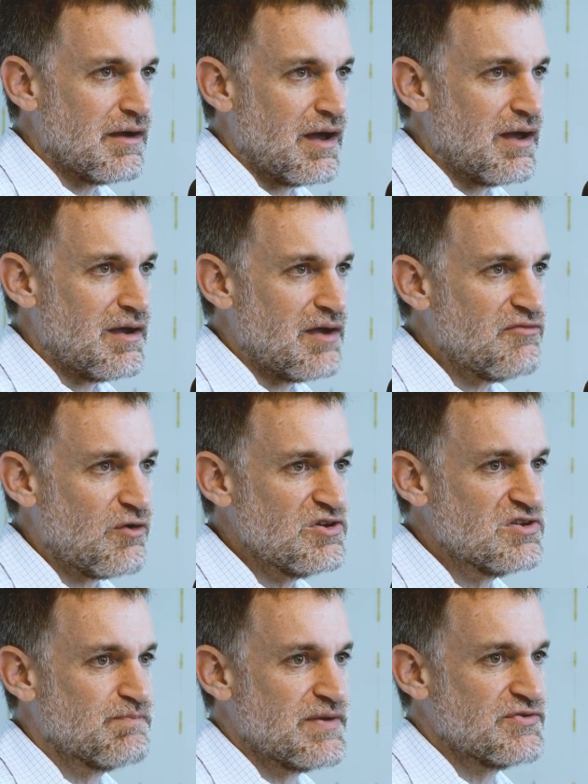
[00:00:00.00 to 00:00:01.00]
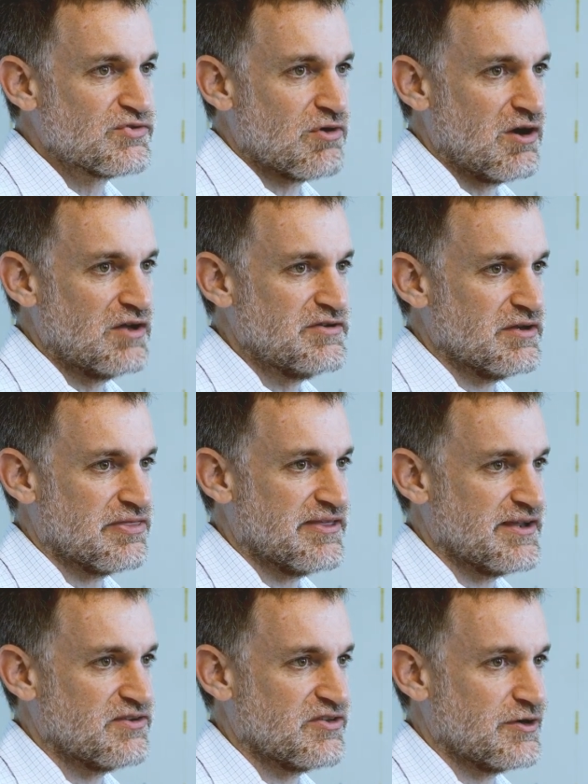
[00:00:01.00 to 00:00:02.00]
I've always been drawn to
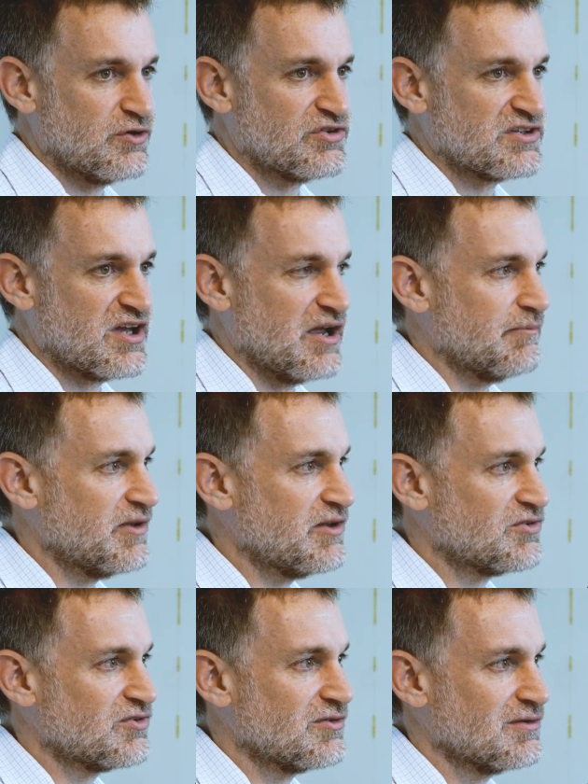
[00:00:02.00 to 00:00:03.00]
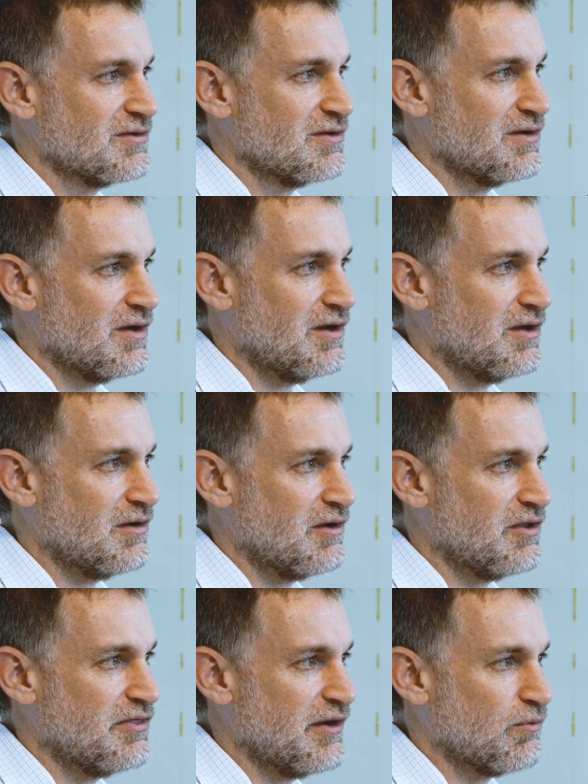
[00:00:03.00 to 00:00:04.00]
things that are timeless,
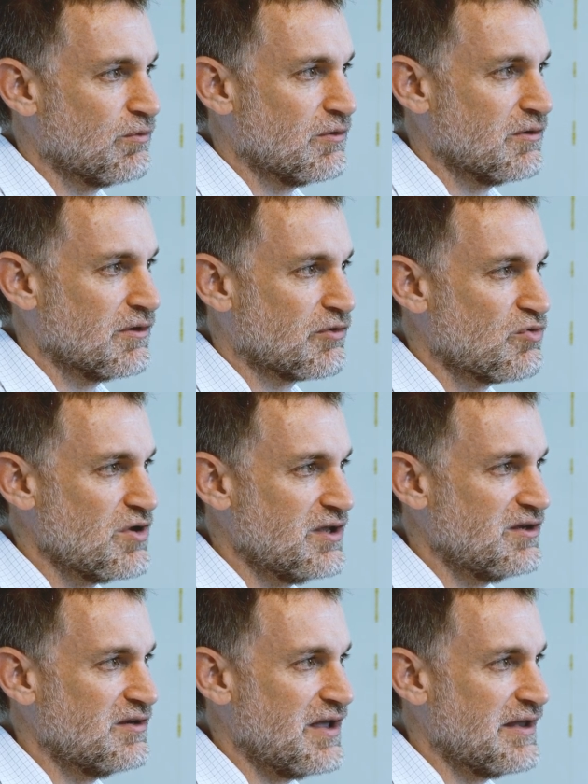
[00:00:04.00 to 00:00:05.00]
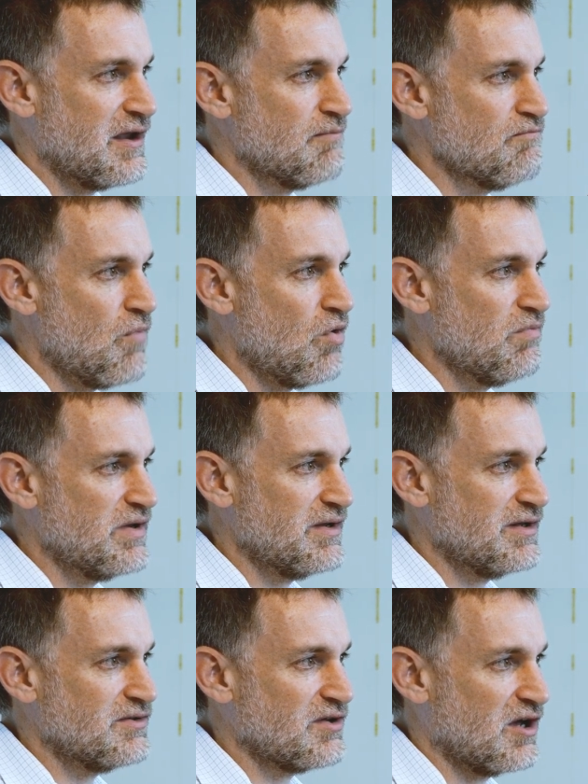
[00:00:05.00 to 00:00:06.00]
that were created at a moment
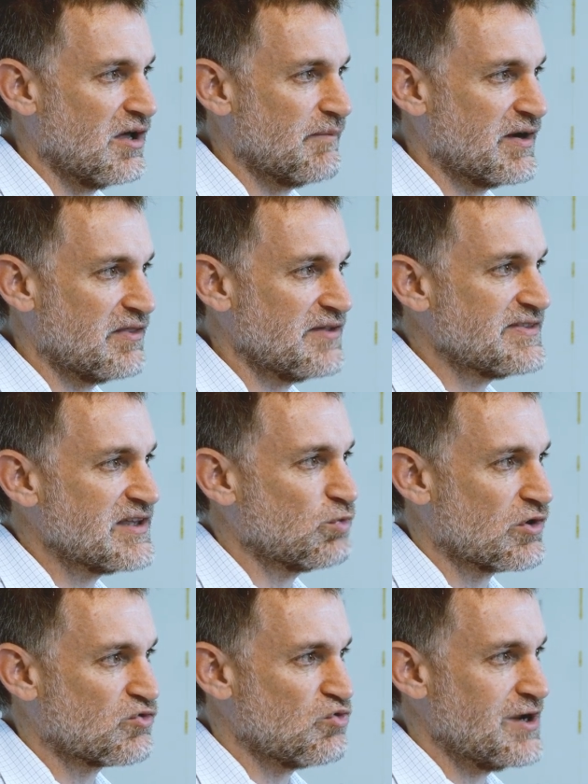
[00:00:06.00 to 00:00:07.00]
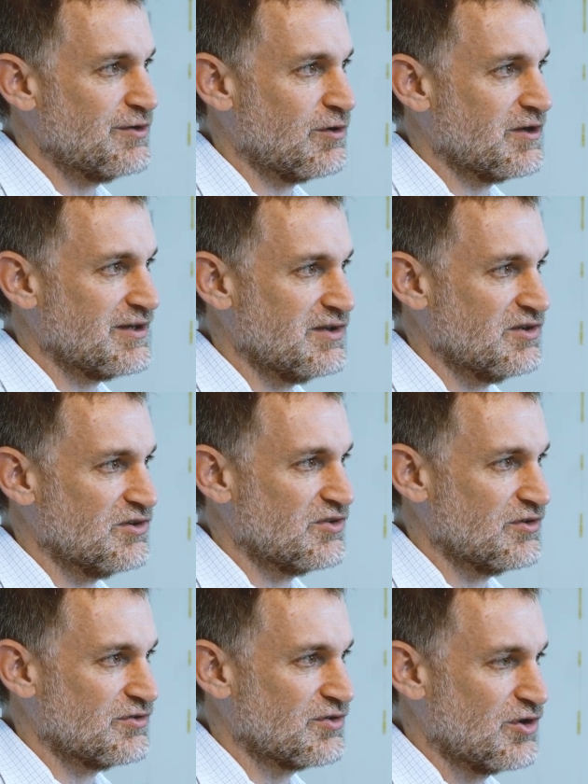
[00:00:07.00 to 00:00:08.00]
in time. And I think that's what great art
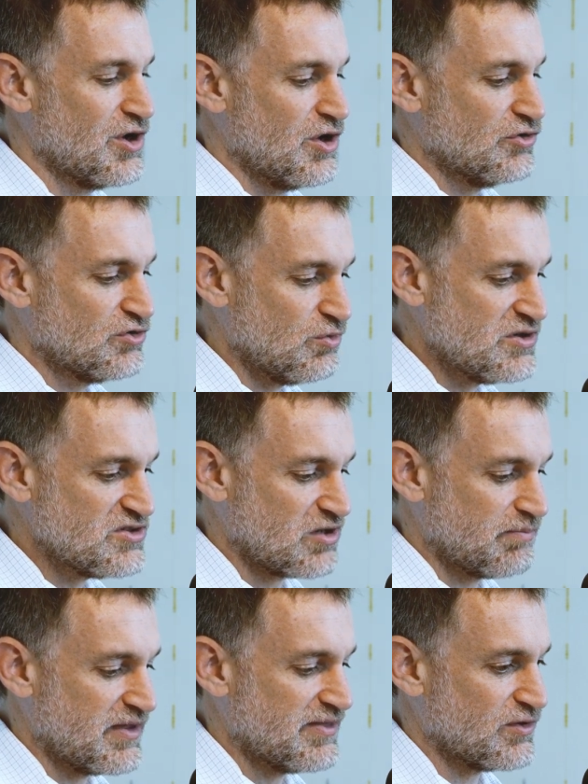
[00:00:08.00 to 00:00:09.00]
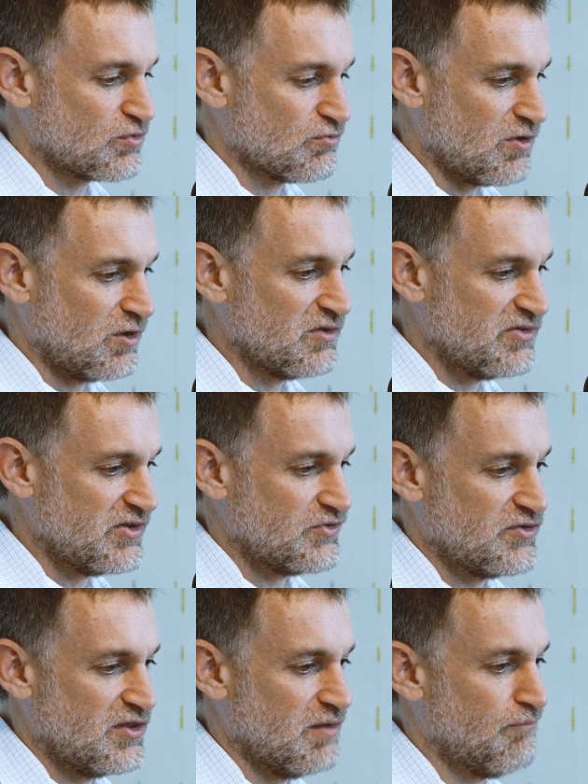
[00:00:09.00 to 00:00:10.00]
is doing something that's relevant
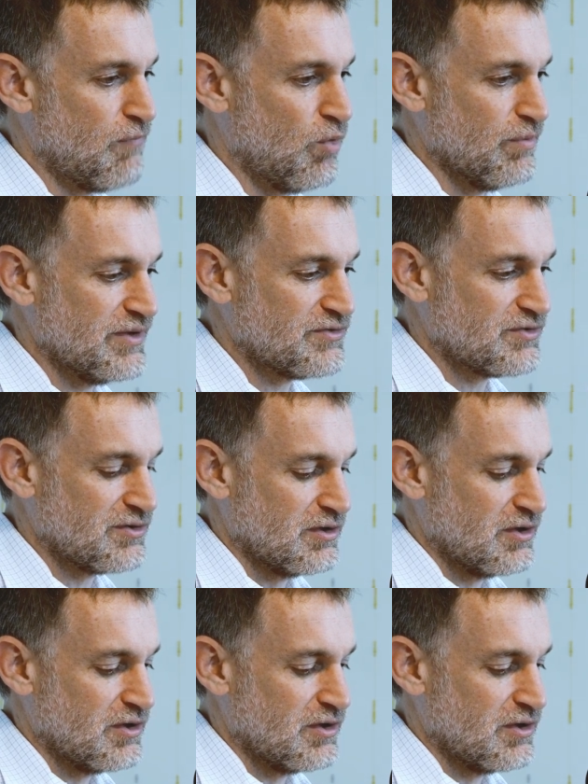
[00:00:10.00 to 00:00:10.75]
to the moment.